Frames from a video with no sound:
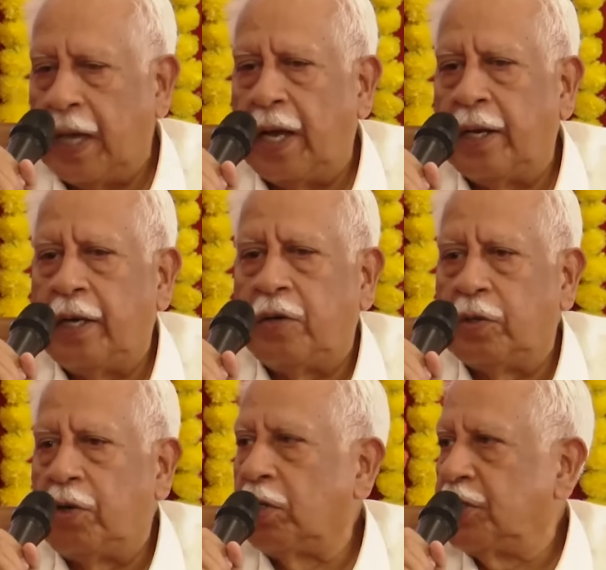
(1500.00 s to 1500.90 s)
And it
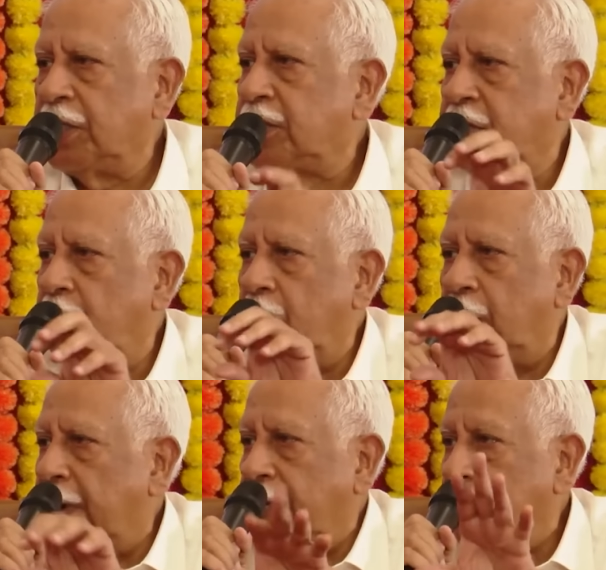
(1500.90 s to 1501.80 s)
was not just, you know, a
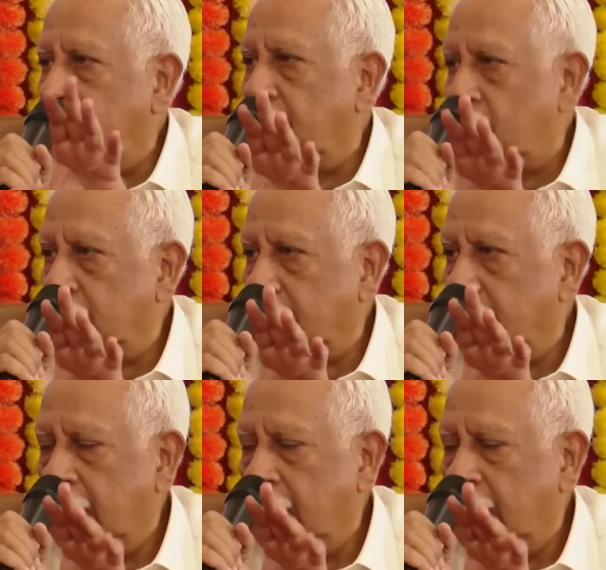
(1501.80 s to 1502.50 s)
minor intrusion.